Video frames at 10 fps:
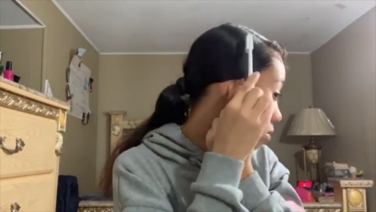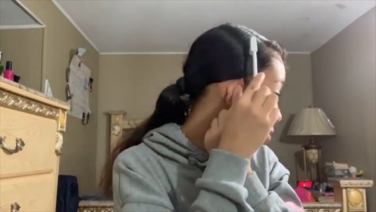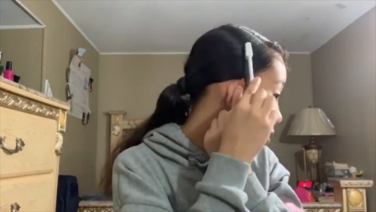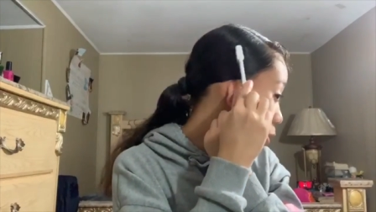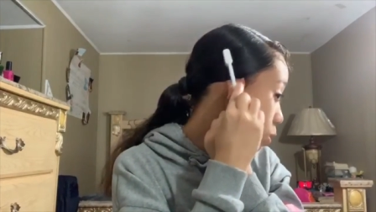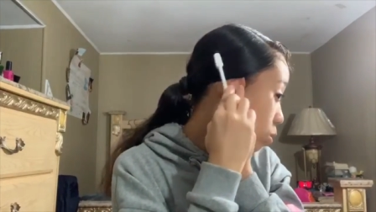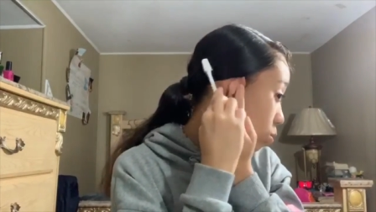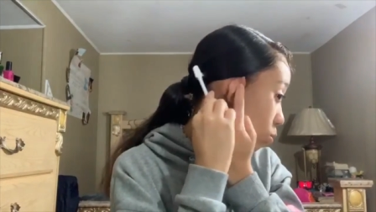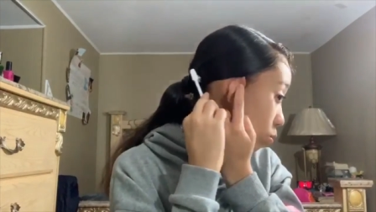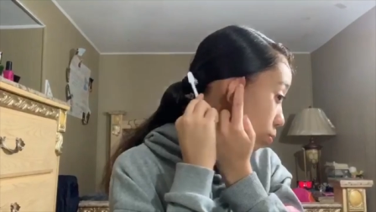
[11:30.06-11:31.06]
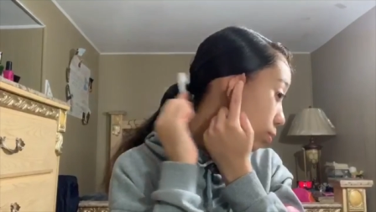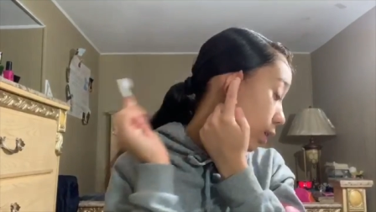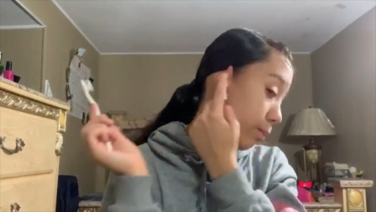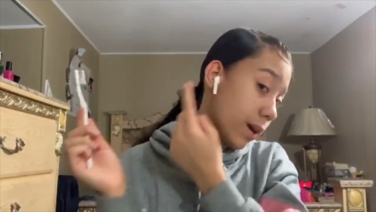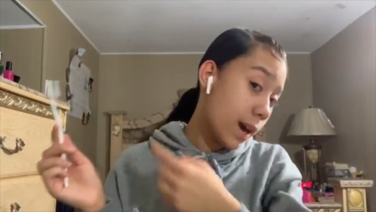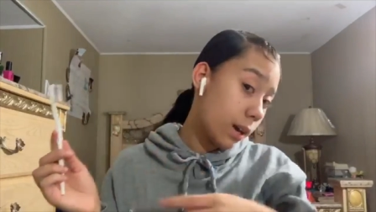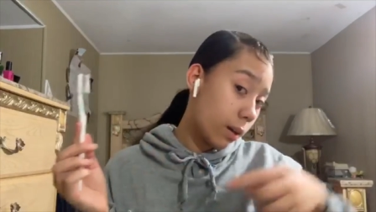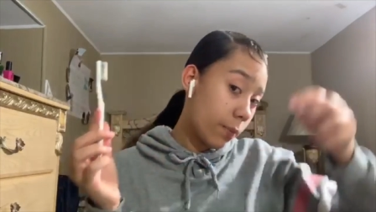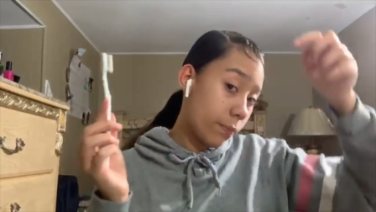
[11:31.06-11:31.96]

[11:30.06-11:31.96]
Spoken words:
it, just swooping it back.